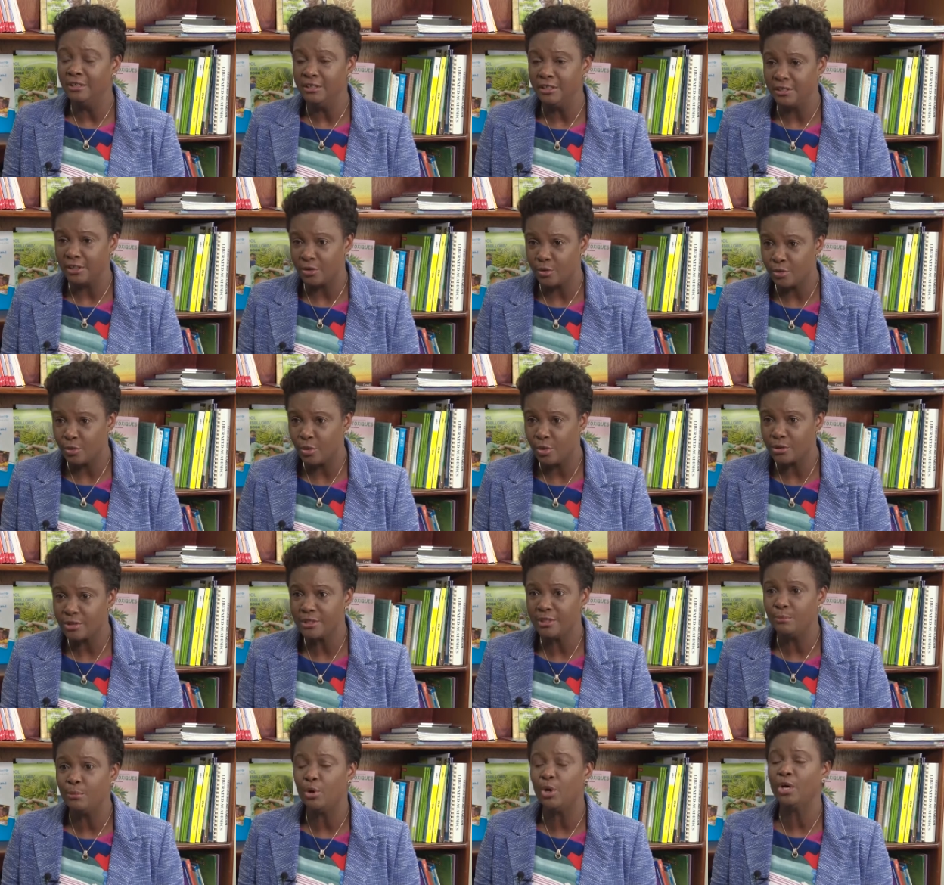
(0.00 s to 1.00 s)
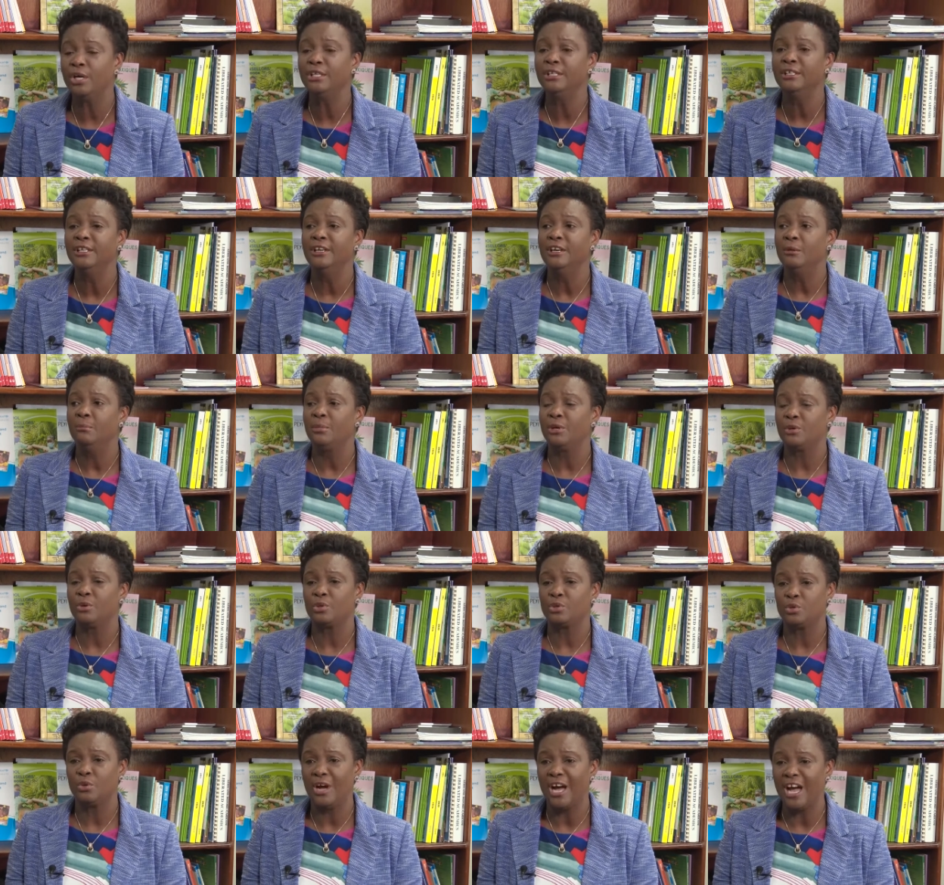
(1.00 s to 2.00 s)
learning across the board, but
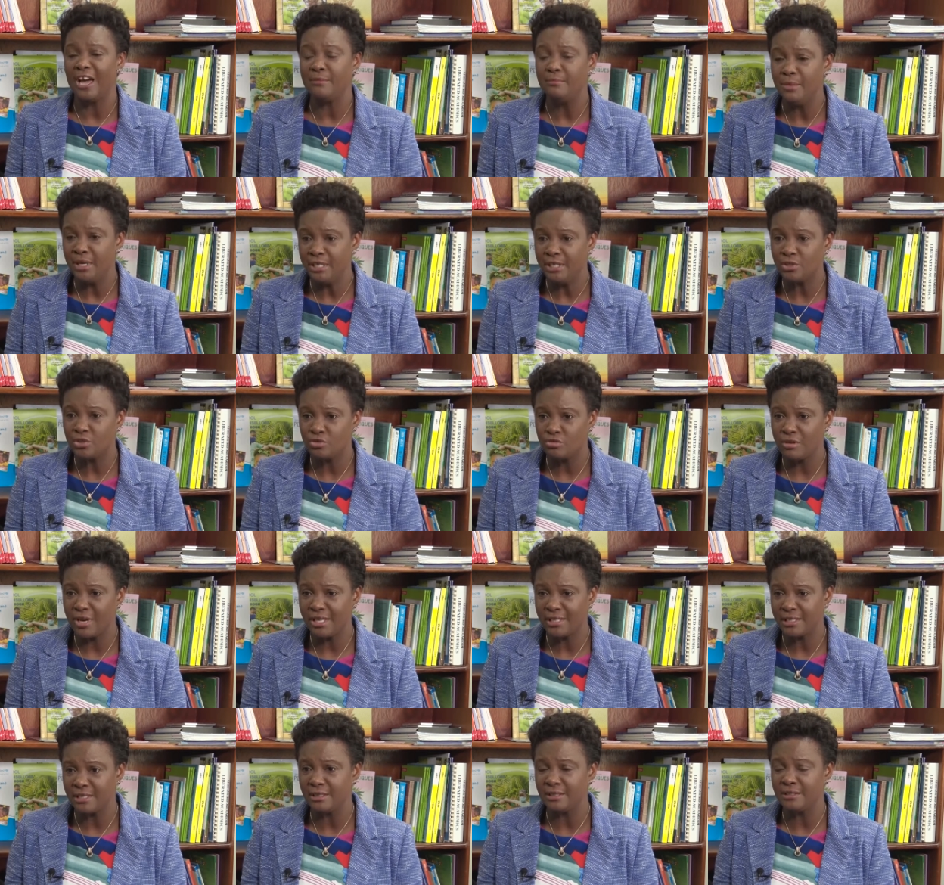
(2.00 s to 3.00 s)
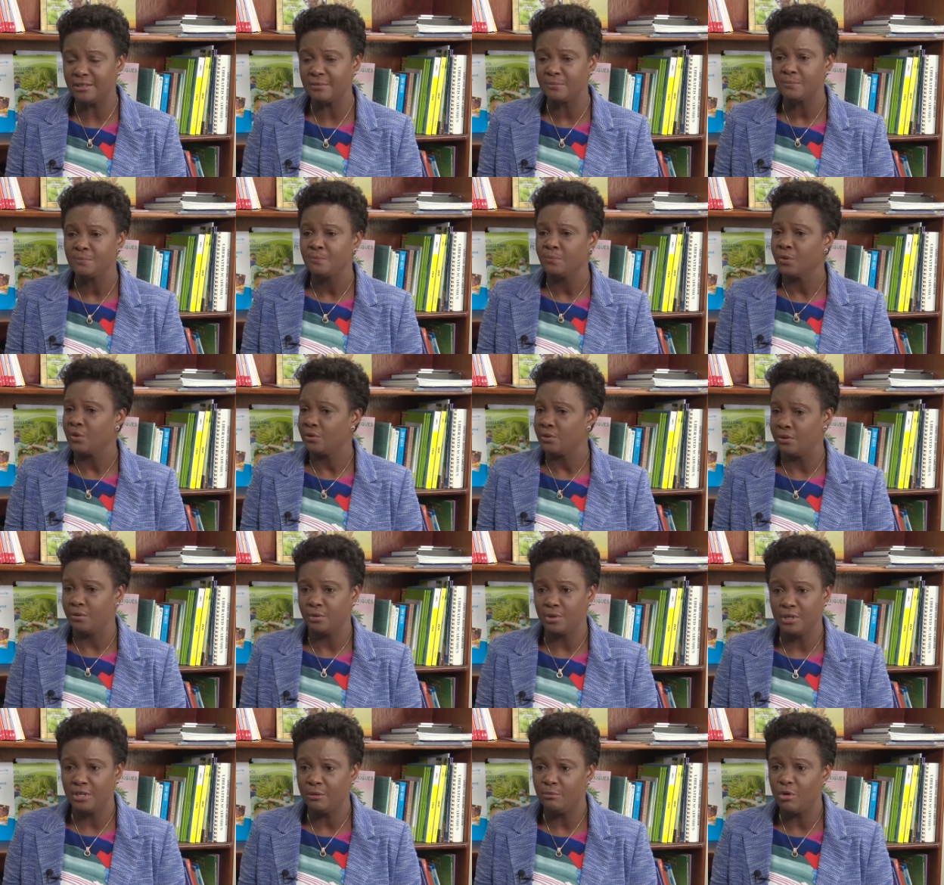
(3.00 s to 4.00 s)
also administrators,
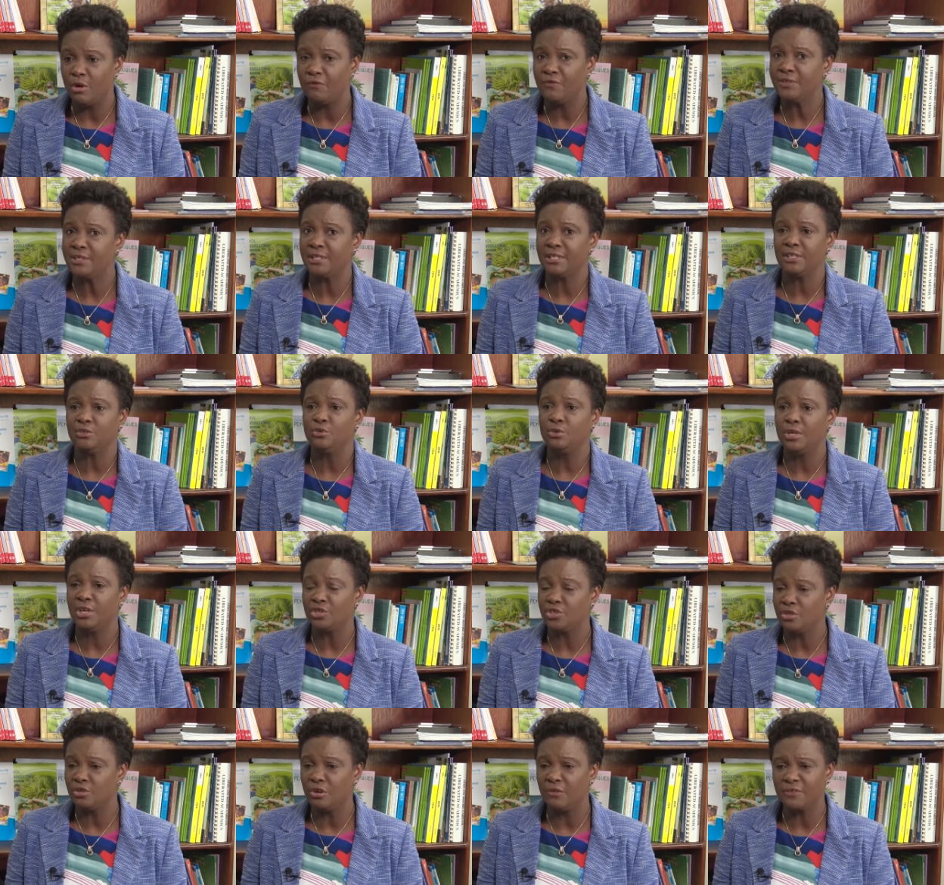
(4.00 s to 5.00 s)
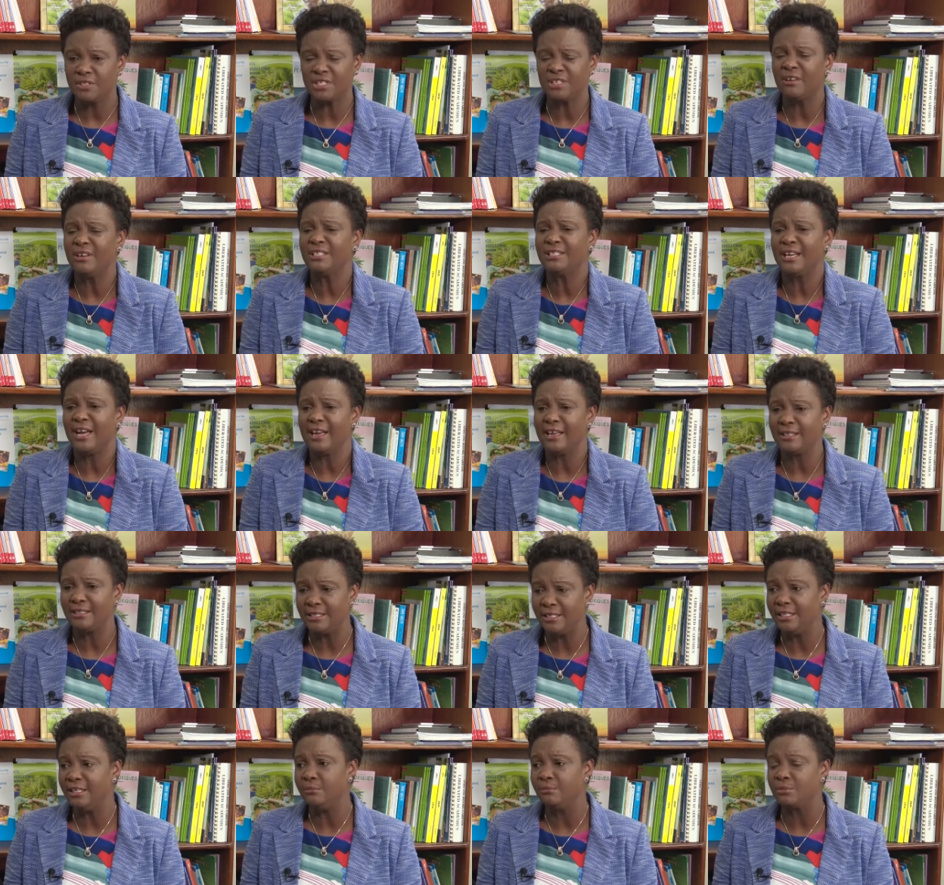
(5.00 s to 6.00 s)
curriculum officers, education officers, our entire
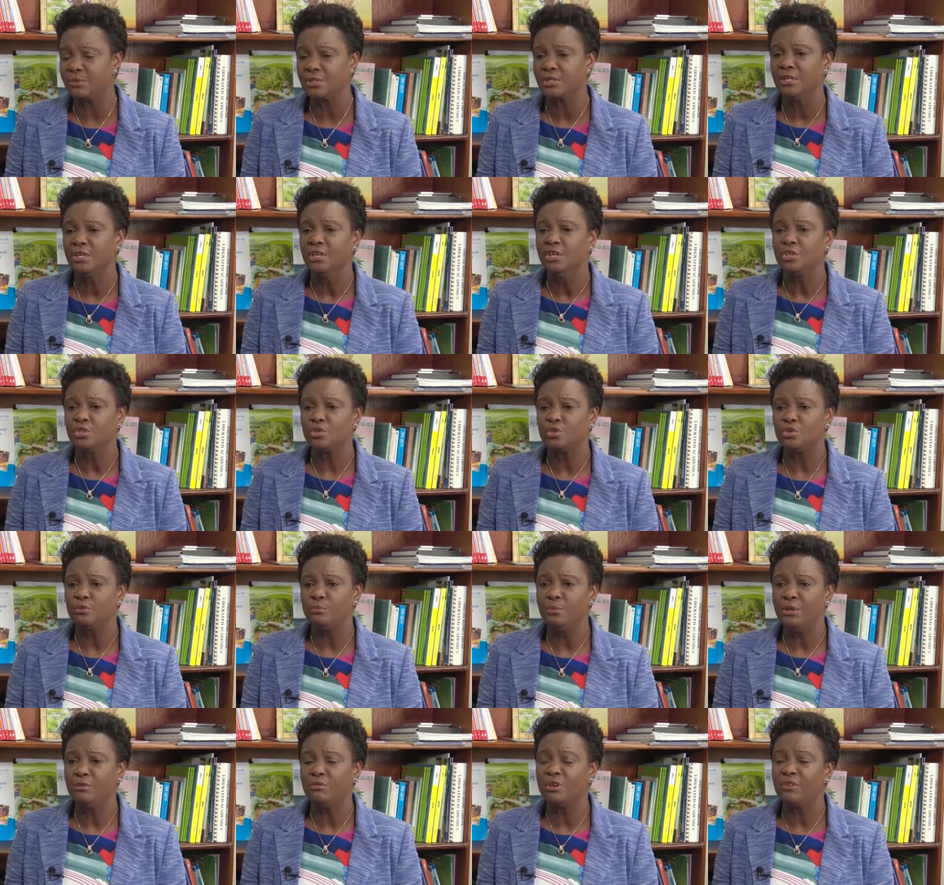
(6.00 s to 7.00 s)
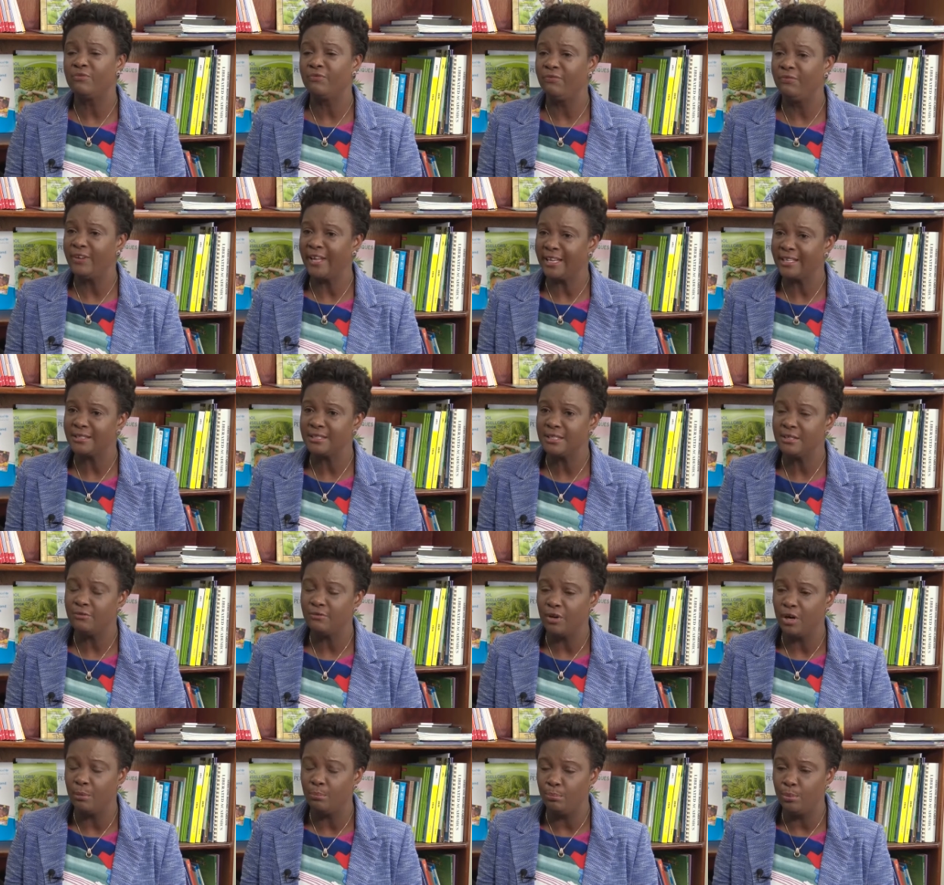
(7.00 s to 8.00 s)
teams, to be
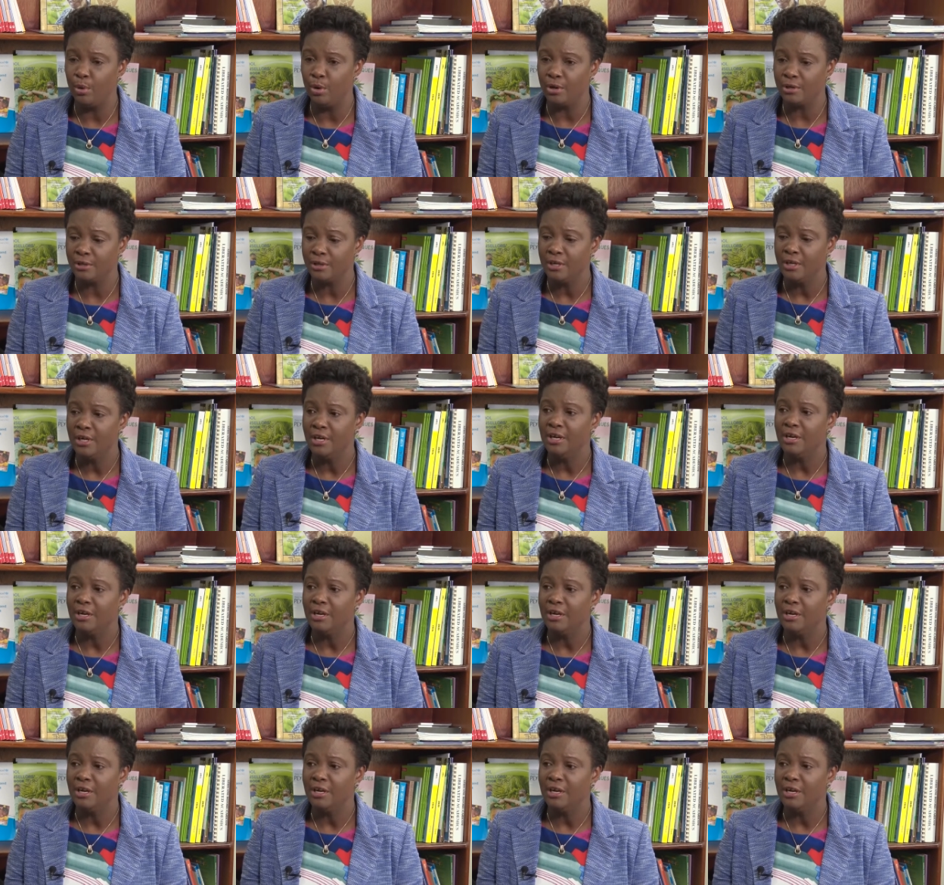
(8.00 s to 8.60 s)
reflective upon